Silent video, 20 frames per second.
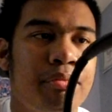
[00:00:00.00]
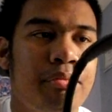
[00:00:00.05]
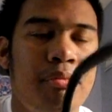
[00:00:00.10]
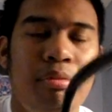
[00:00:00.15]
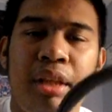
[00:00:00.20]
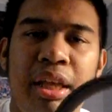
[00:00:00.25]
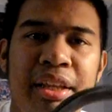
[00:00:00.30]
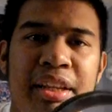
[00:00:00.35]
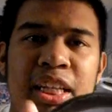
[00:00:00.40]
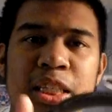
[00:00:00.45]

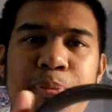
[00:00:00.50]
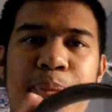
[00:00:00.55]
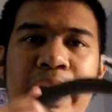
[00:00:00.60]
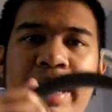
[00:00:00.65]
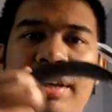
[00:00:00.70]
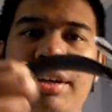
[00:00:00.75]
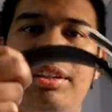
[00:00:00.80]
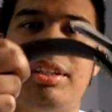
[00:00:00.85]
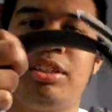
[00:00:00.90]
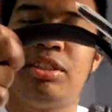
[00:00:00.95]
Nice padding
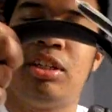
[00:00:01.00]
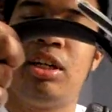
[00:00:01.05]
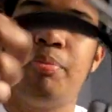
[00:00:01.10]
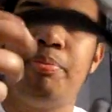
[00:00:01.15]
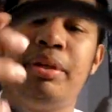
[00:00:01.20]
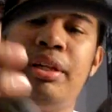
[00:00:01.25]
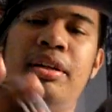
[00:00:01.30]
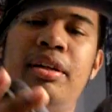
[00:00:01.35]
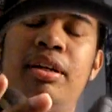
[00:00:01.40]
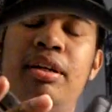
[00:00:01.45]
on the top
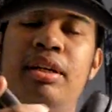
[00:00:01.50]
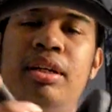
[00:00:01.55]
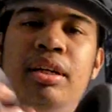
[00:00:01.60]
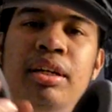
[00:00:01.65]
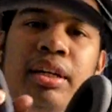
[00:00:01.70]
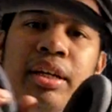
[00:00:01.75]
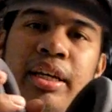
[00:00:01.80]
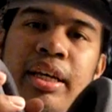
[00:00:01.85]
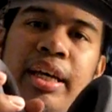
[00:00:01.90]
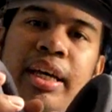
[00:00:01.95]
here,
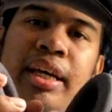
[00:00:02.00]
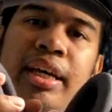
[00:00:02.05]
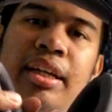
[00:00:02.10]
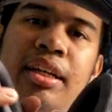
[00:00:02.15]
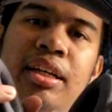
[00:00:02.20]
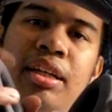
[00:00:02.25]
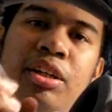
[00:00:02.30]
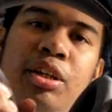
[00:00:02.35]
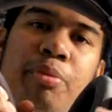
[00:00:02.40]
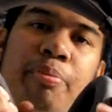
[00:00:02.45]
and
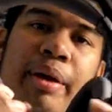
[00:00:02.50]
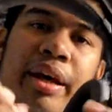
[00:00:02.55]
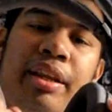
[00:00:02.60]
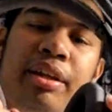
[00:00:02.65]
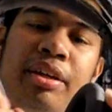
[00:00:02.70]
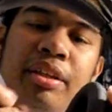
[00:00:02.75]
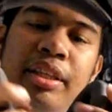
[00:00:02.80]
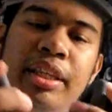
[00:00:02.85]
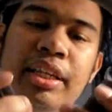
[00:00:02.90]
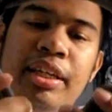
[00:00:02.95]
good padding
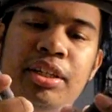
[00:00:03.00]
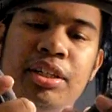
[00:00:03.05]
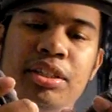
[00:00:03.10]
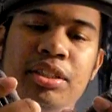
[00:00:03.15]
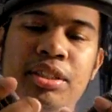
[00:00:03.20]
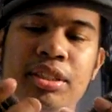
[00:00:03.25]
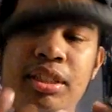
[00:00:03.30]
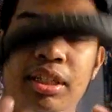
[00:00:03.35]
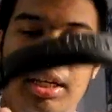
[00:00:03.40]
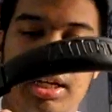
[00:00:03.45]
on the ears.
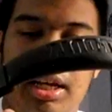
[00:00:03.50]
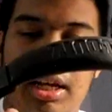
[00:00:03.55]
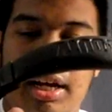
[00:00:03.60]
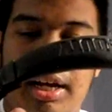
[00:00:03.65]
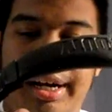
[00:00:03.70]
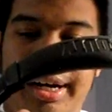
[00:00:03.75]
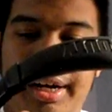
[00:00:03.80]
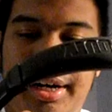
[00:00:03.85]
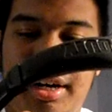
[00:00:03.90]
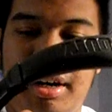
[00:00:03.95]

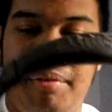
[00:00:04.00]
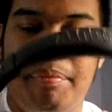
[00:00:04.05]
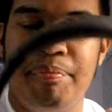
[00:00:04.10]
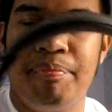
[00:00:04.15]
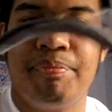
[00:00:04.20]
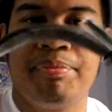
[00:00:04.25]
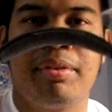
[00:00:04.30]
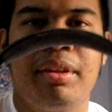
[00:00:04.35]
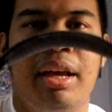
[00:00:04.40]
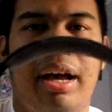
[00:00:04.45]

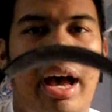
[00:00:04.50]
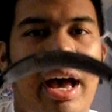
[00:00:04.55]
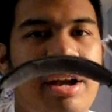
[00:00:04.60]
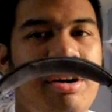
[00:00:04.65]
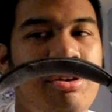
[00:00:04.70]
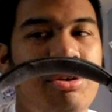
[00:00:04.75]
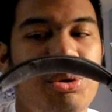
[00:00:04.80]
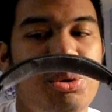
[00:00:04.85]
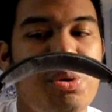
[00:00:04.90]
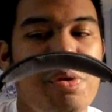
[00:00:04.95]
I don't
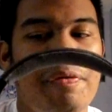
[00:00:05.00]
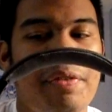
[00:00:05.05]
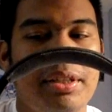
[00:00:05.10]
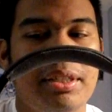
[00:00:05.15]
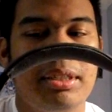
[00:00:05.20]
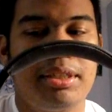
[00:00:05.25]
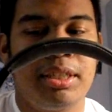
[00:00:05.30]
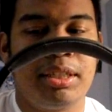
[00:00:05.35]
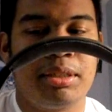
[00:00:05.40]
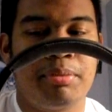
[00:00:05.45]
know if it's
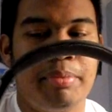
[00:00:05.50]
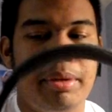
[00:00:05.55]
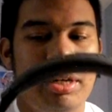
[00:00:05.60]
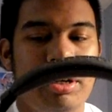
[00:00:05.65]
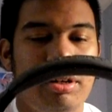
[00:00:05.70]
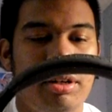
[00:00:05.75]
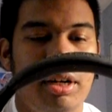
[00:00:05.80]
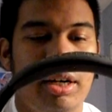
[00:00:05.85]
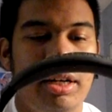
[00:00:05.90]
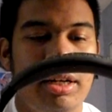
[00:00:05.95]
just me or
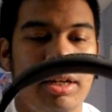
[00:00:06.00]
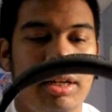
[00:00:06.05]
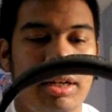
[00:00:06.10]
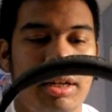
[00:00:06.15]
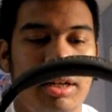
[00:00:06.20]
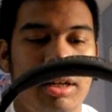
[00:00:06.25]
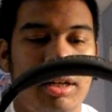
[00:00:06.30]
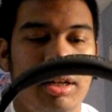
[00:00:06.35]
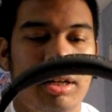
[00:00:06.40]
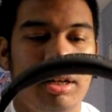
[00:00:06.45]
not,
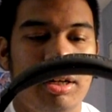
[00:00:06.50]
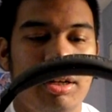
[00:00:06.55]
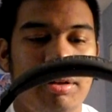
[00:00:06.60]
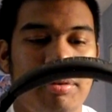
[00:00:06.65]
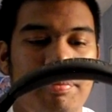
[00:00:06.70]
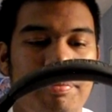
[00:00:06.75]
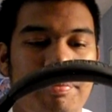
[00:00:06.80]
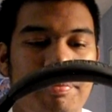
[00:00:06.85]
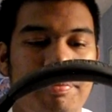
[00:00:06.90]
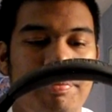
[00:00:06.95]

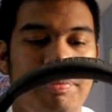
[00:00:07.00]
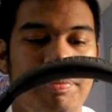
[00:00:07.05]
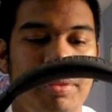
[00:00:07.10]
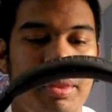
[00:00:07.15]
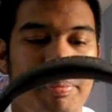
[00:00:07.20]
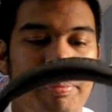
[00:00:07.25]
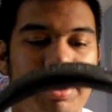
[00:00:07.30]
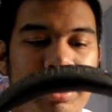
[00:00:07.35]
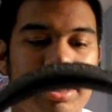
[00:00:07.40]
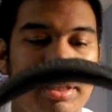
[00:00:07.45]

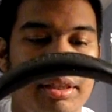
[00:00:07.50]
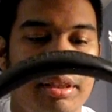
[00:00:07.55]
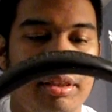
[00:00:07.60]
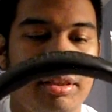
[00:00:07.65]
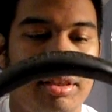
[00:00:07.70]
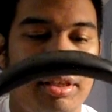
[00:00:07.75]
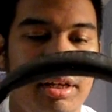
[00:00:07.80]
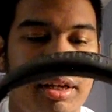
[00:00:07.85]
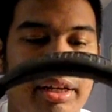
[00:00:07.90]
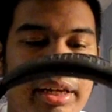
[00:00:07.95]
but
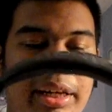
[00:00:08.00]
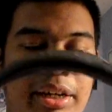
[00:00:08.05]
the ear